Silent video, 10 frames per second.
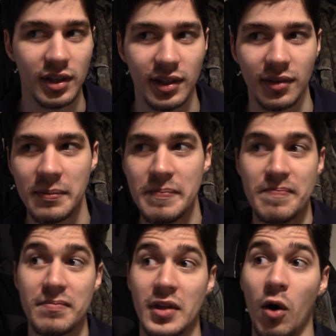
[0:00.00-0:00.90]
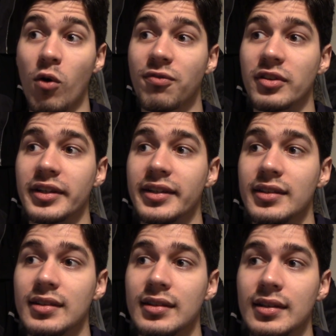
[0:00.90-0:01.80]
They can,
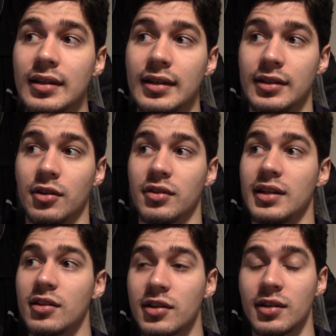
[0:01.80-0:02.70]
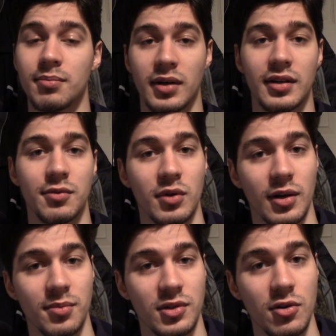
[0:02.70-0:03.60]
hopefully, you know, they look at what
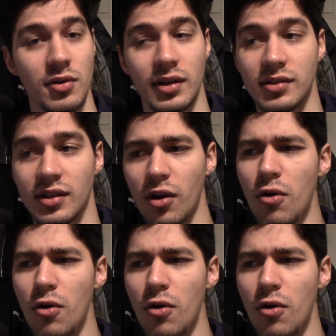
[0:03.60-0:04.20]
I'm doing and say,